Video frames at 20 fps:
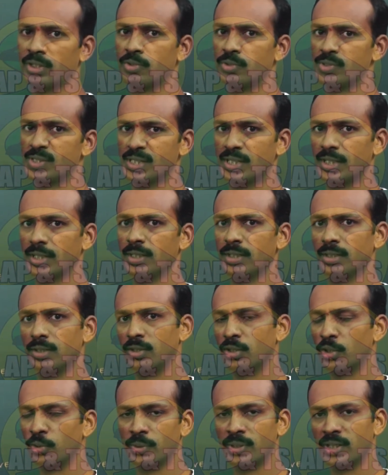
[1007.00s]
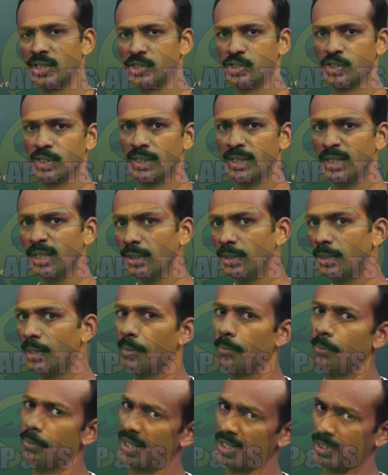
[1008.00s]
to see nutrition in
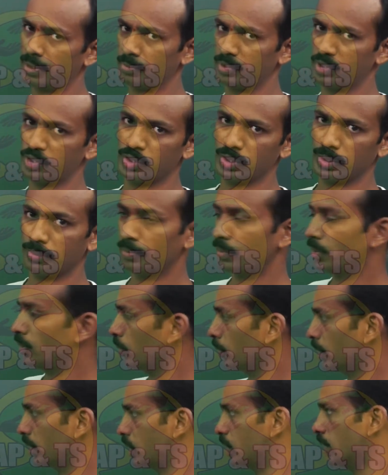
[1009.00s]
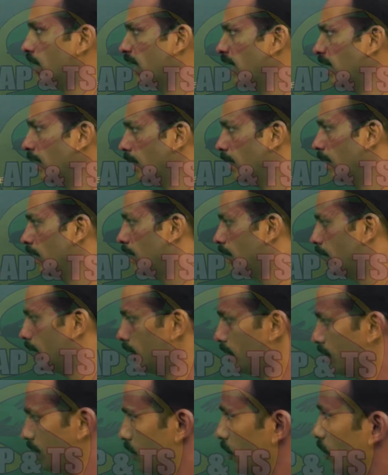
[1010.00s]
Paramecium. Okay children,
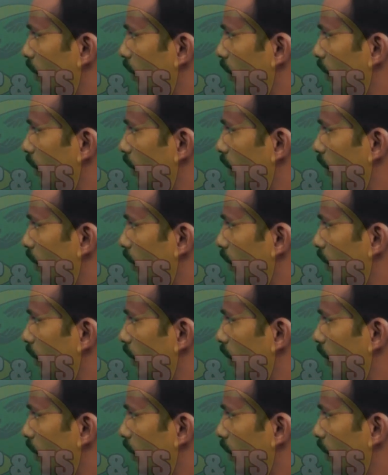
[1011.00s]
so